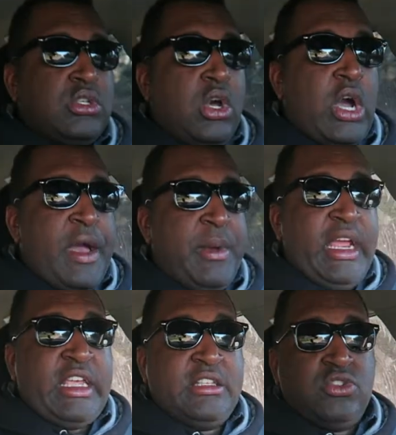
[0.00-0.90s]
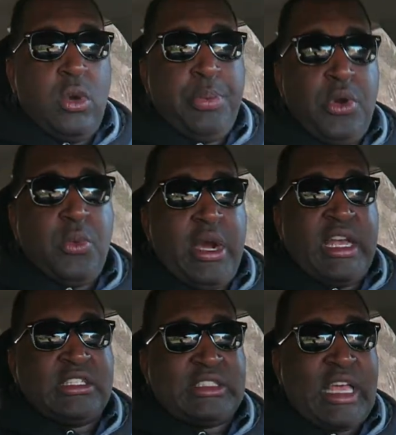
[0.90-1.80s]
so I might get to a point
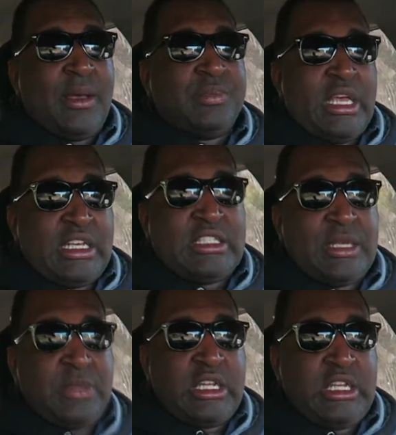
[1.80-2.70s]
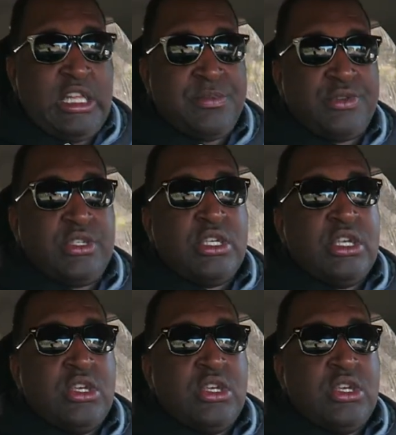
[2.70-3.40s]
where I stop accepting clips